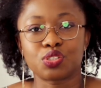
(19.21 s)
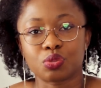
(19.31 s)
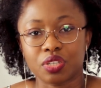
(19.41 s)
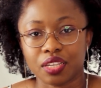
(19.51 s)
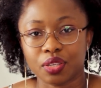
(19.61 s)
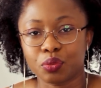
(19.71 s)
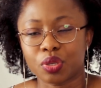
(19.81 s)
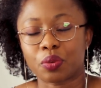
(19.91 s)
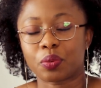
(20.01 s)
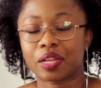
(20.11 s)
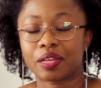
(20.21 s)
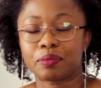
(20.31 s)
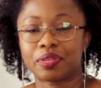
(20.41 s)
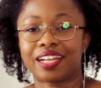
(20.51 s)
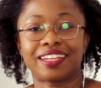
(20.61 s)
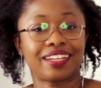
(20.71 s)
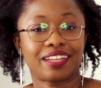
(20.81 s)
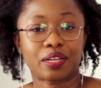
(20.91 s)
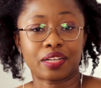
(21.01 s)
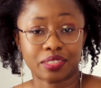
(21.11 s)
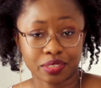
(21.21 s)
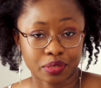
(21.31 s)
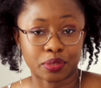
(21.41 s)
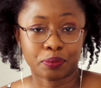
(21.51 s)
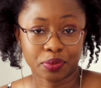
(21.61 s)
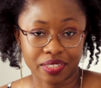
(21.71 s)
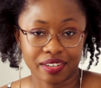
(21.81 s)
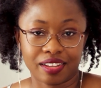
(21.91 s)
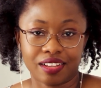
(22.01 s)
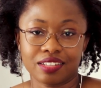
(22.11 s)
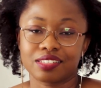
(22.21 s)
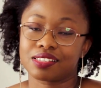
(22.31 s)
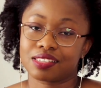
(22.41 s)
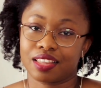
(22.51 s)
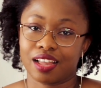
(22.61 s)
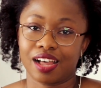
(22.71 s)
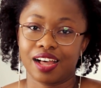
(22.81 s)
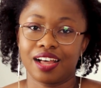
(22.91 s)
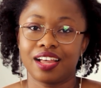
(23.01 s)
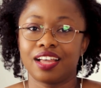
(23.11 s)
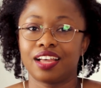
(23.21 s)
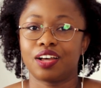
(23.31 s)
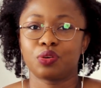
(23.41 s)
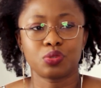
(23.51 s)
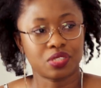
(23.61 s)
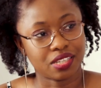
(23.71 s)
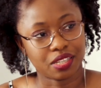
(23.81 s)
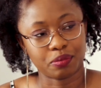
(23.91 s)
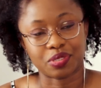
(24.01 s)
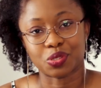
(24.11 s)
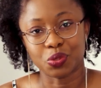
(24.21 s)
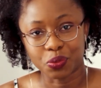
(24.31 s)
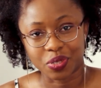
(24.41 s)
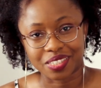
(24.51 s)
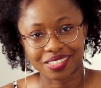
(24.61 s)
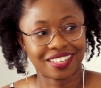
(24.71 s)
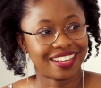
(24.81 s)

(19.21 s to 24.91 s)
Today, we are welcoming another entrepreneur star whose name is Louise.